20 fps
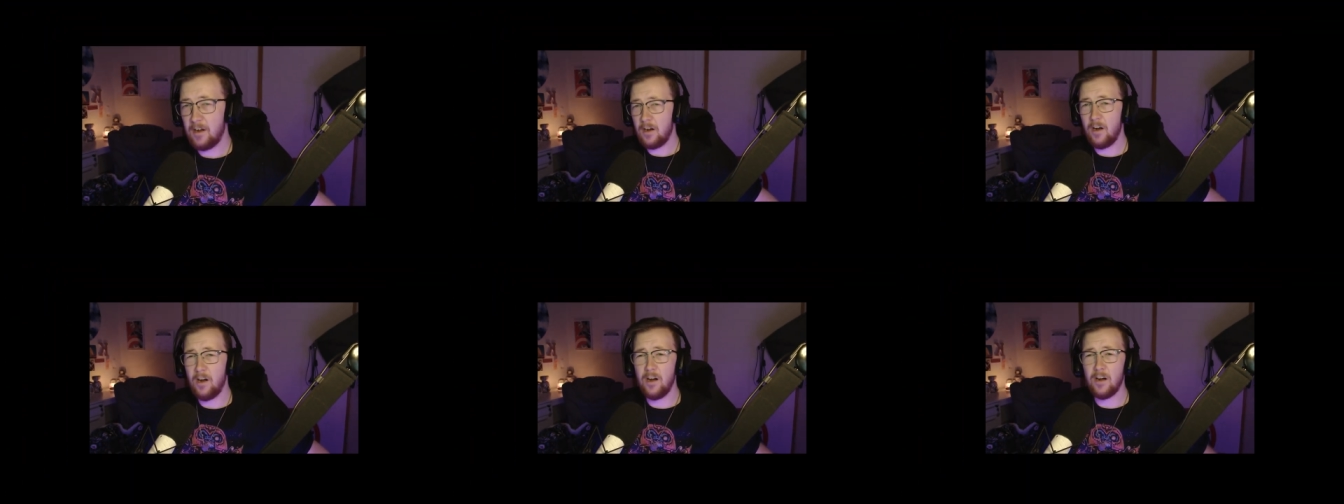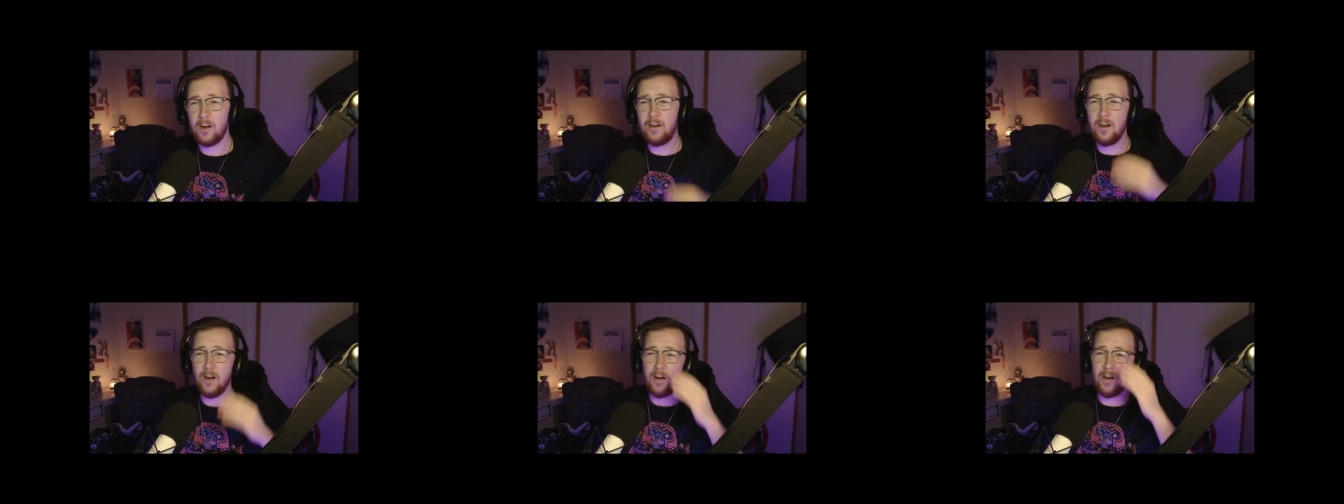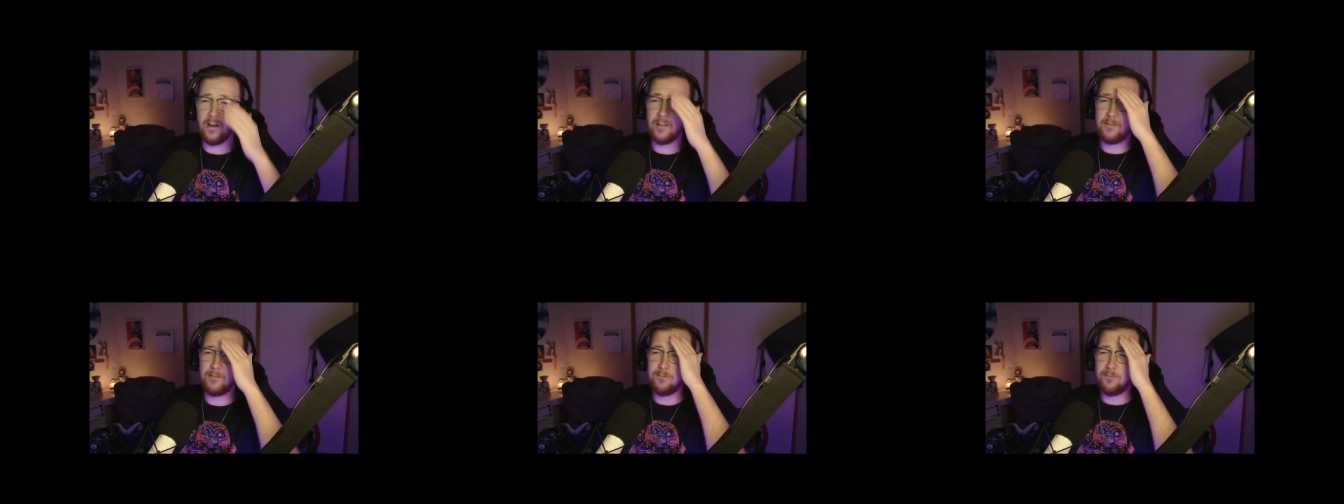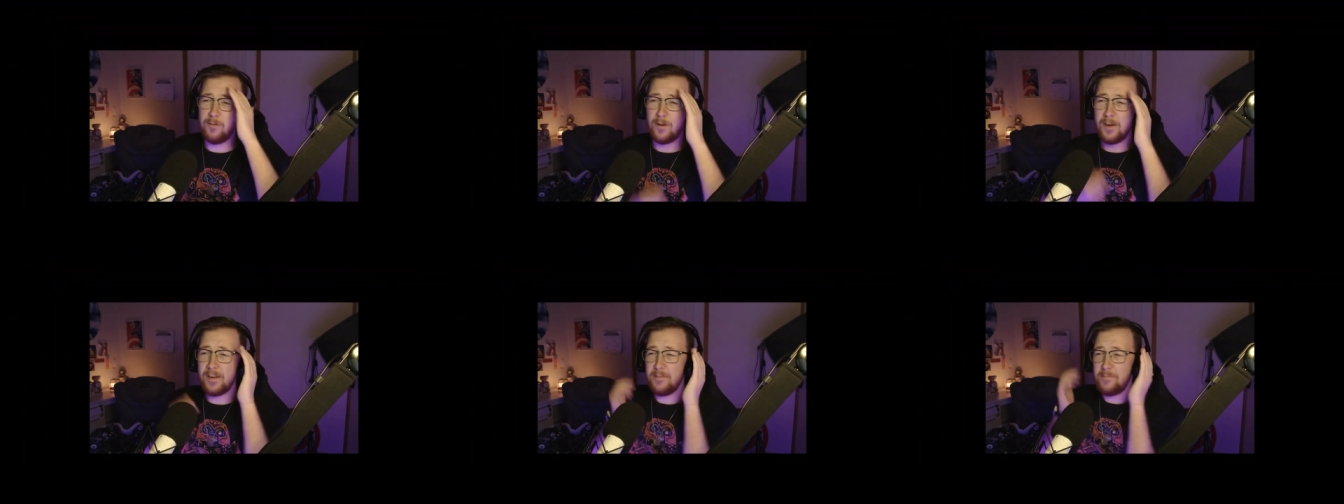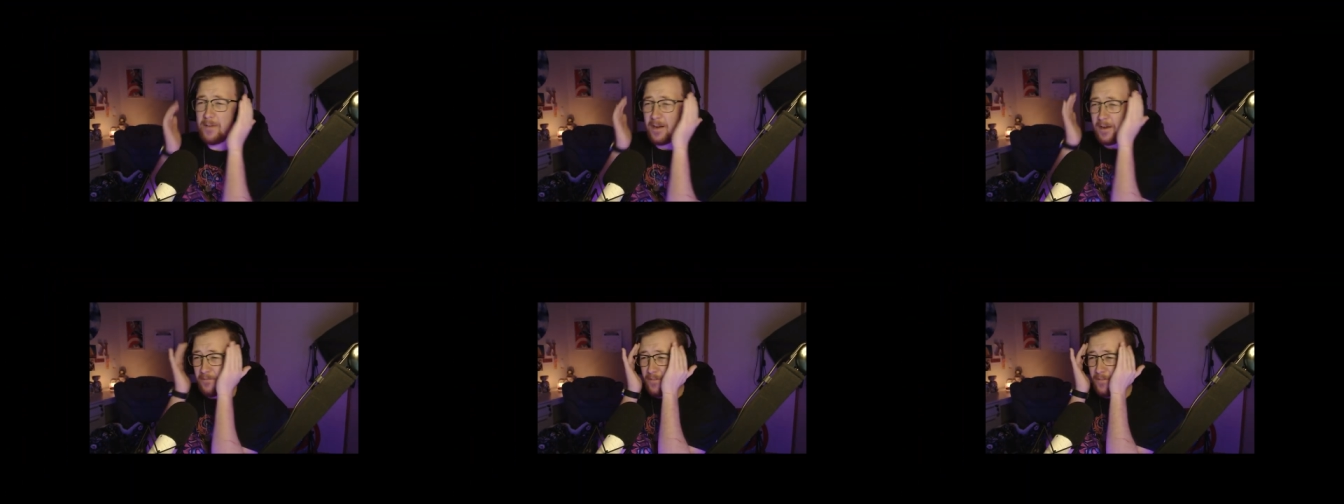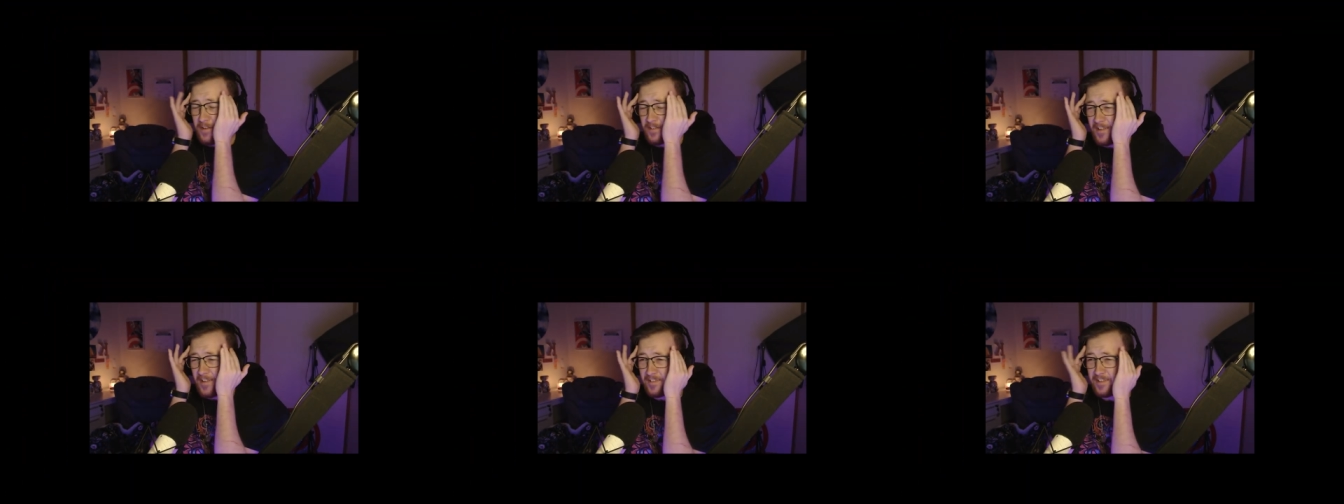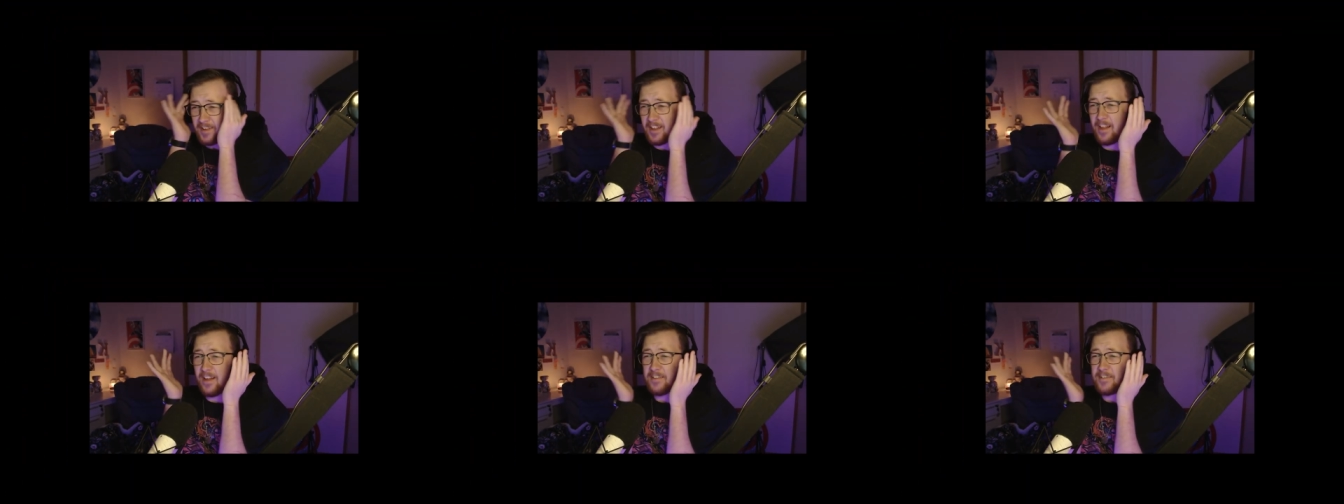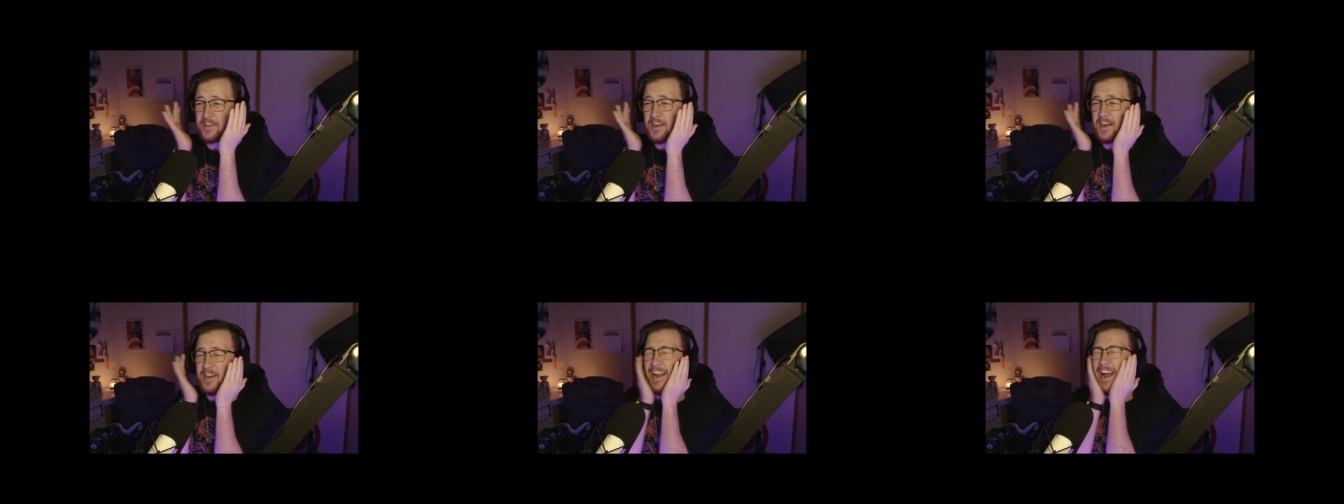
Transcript: Oh, God. What did my fiancé say last night?